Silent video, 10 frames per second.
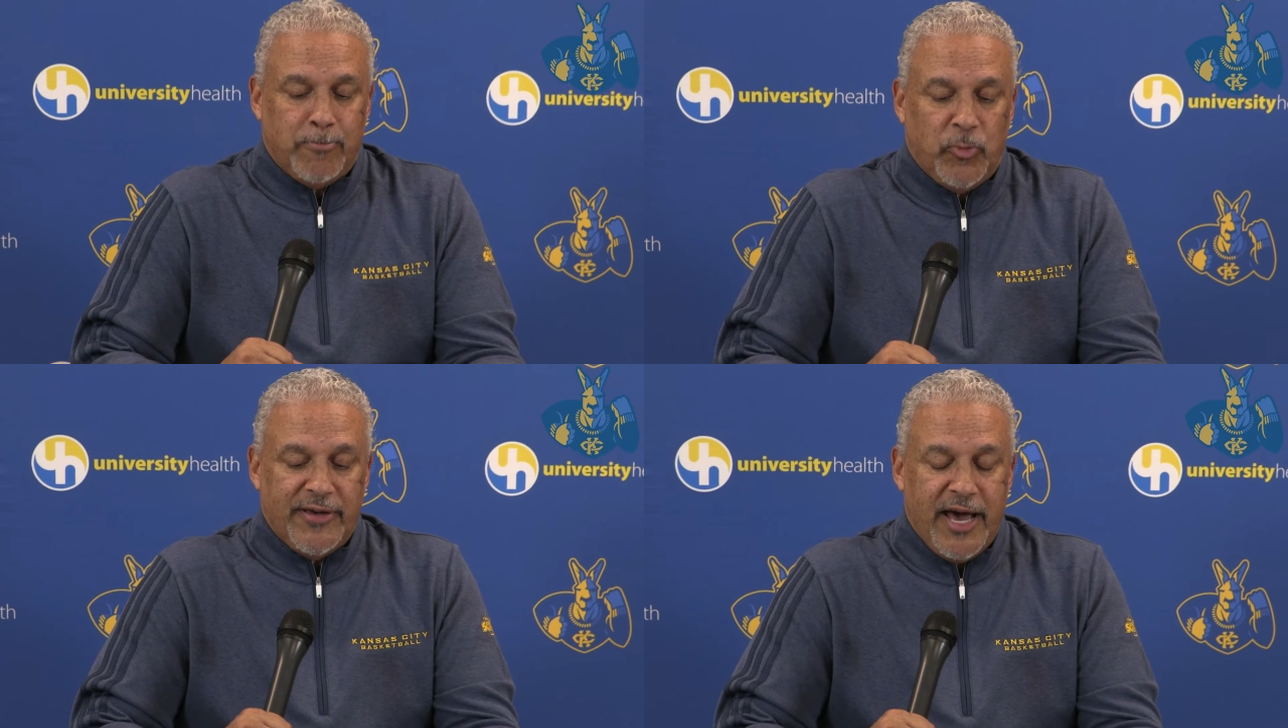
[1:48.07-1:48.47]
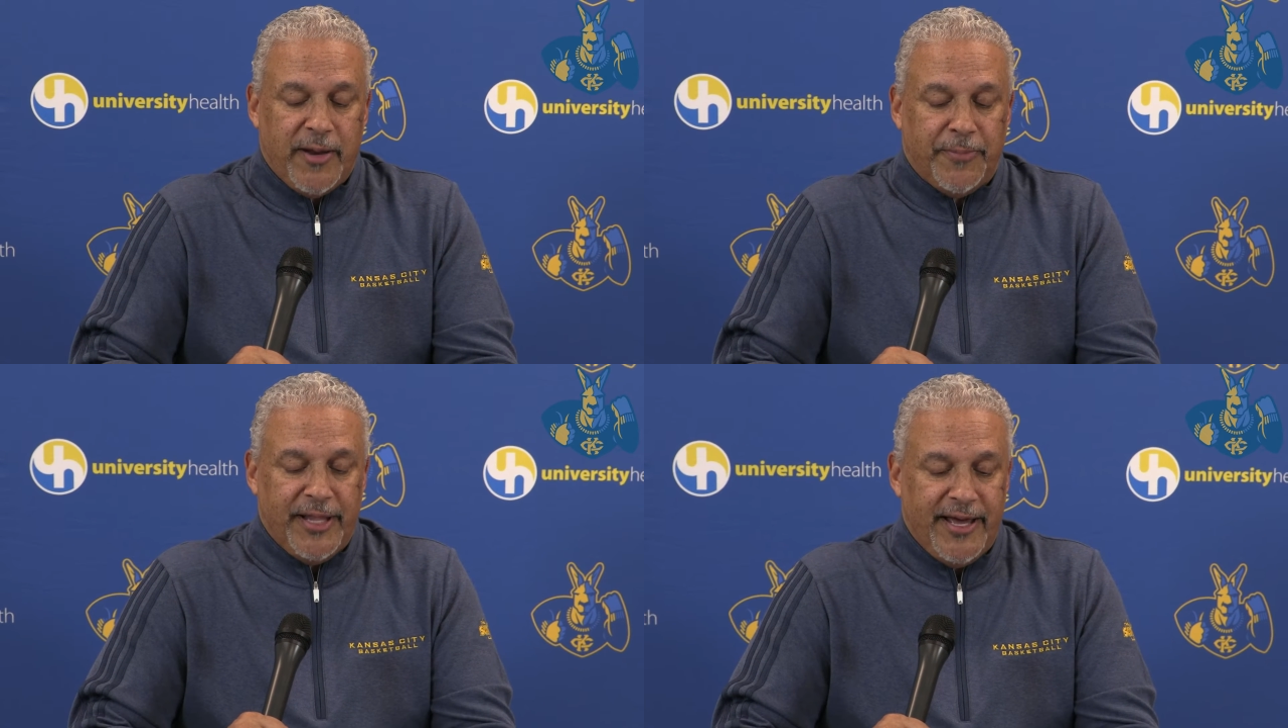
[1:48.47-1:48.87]
We got
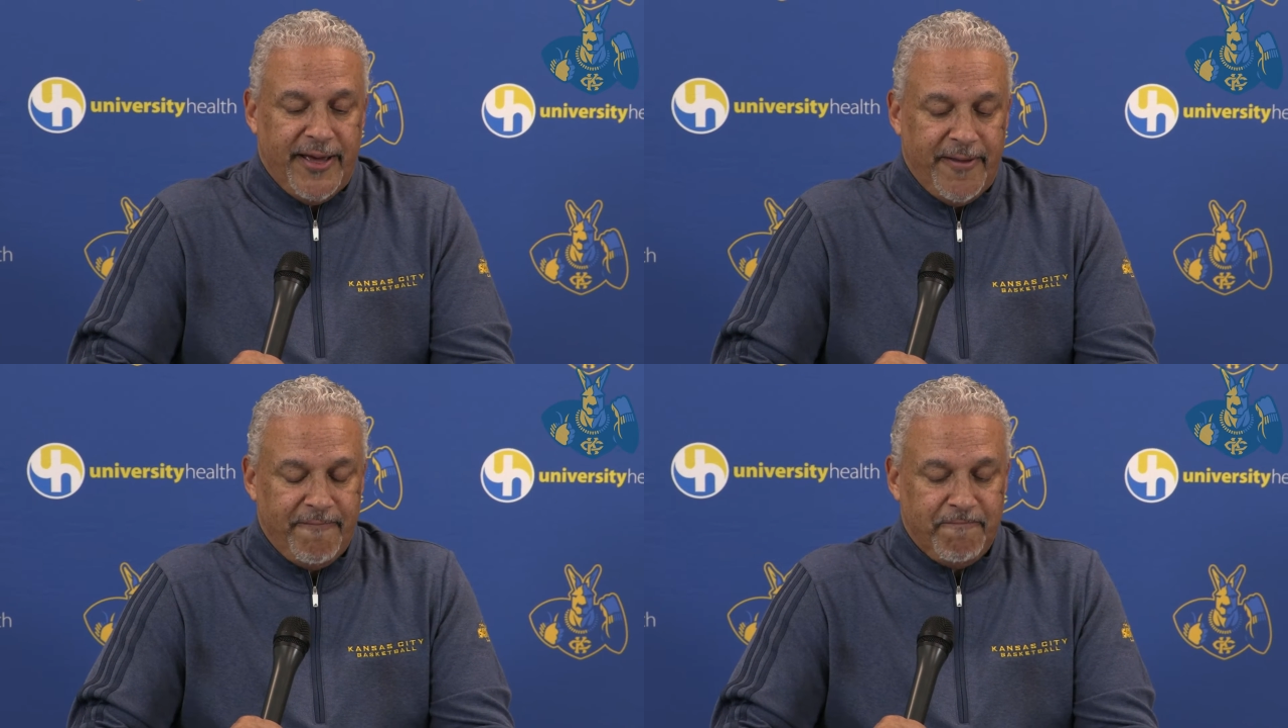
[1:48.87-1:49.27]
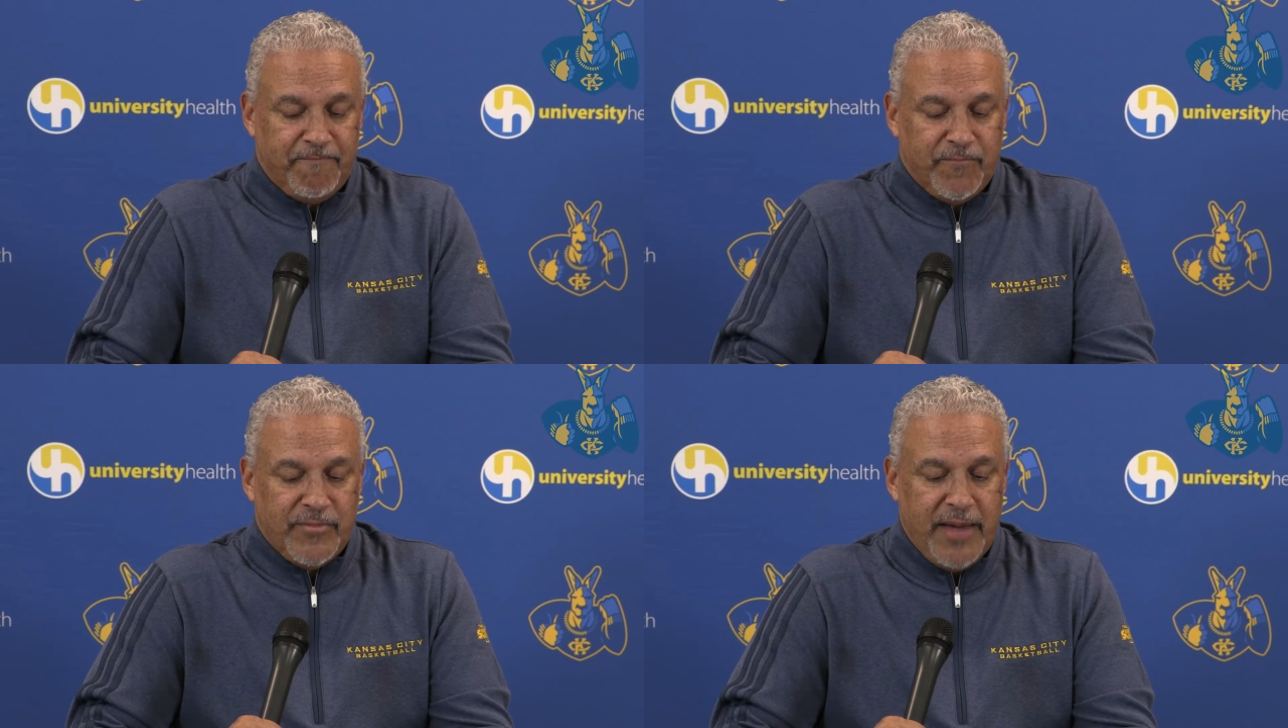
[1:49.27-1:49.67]
to play
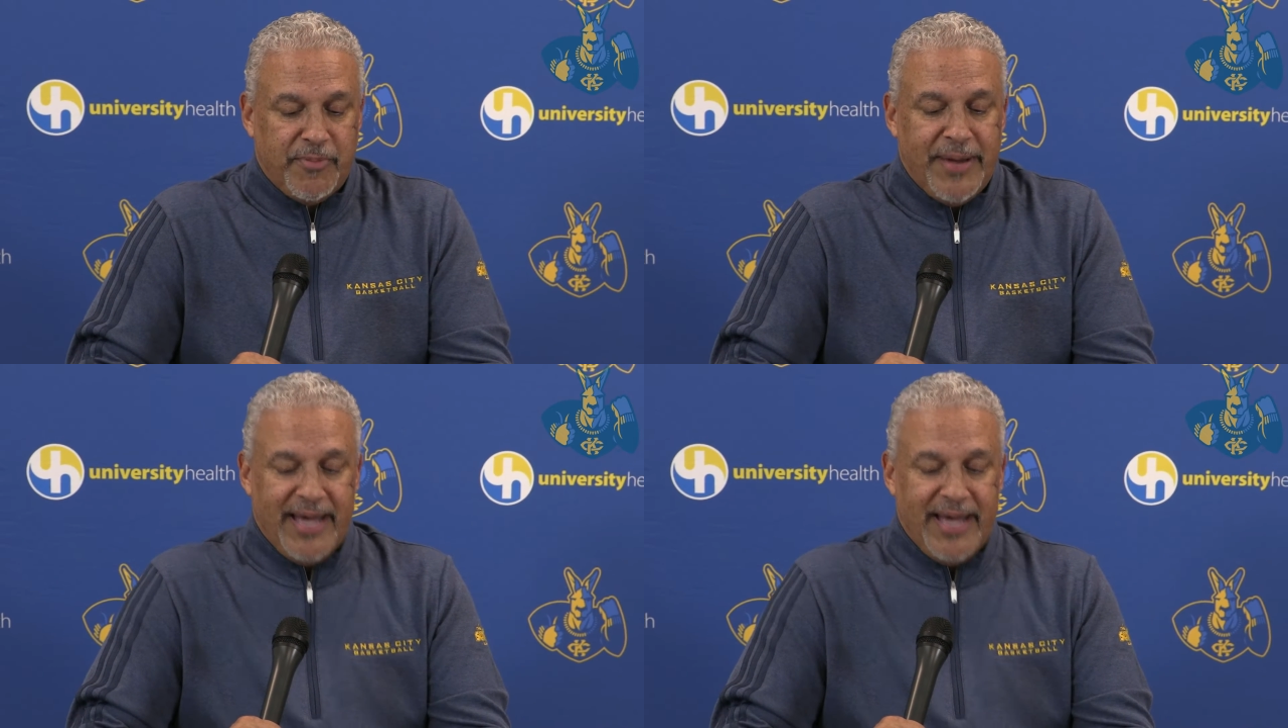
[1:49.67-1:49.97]
type of